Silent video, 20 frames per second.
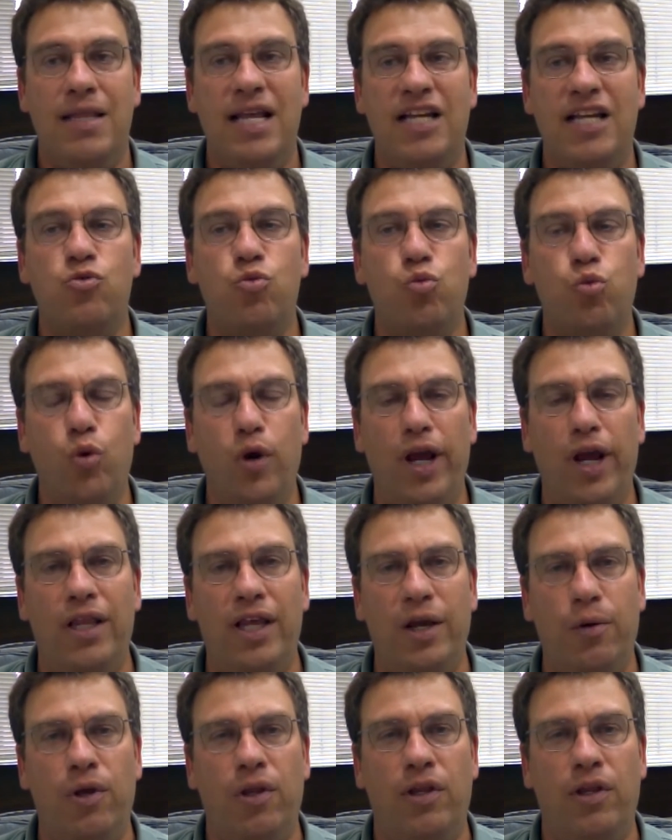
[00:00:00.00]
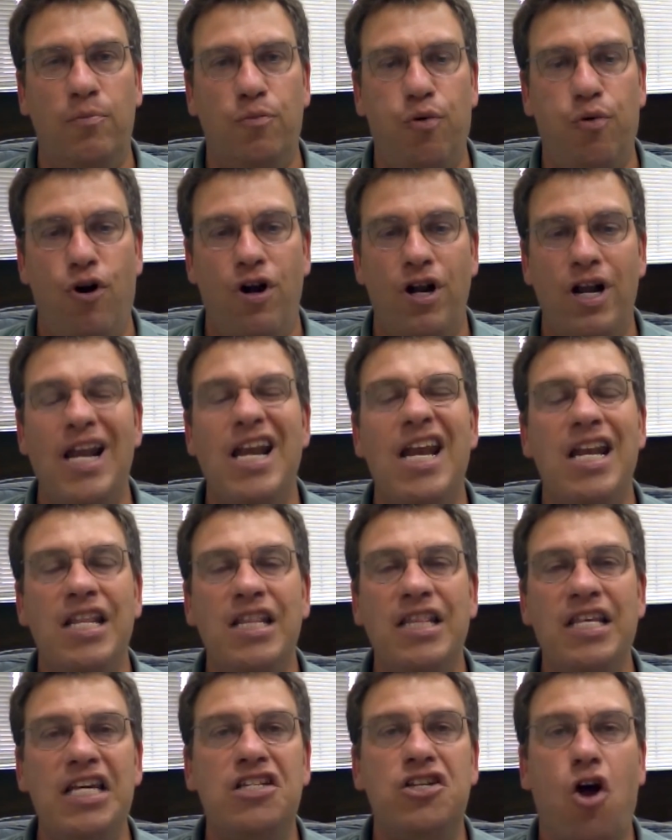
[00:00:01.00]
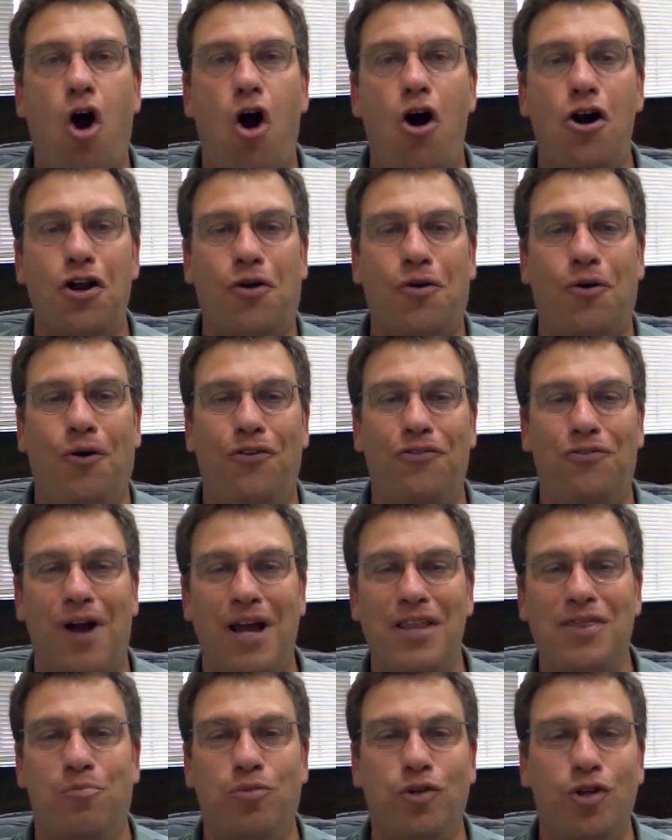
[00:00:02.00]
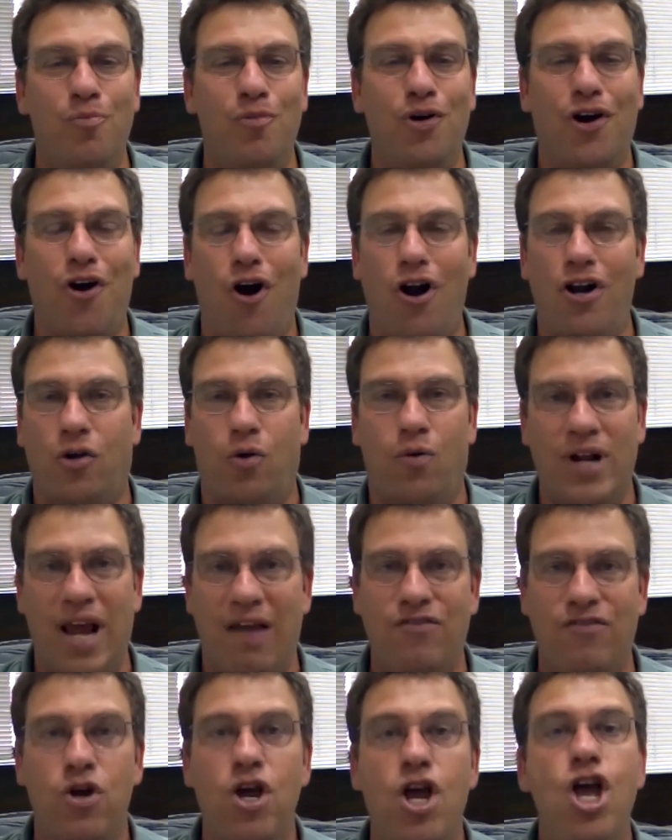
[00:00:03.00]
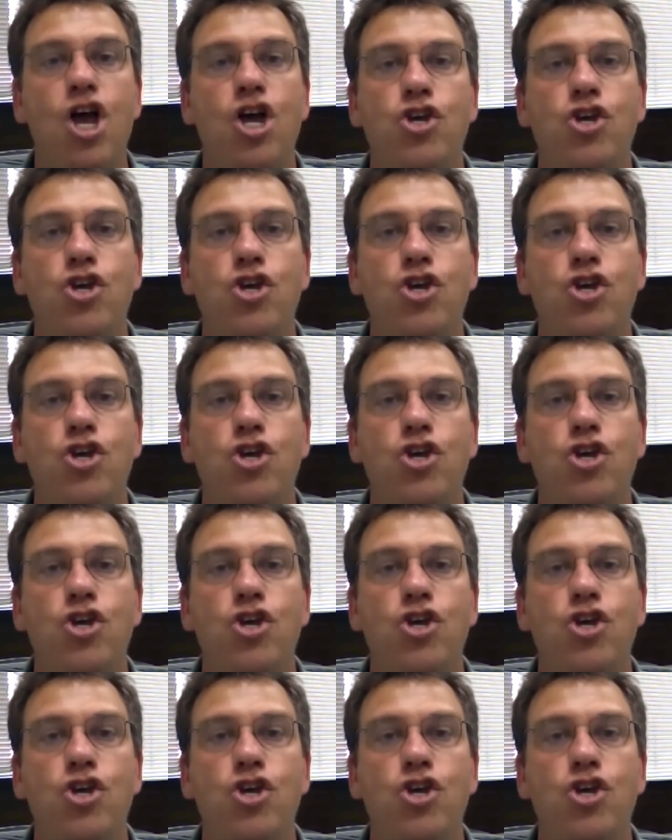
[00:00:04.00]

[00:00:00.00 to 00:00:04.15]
And that's really, really important. And in these articles, right, the Bloomberg article and have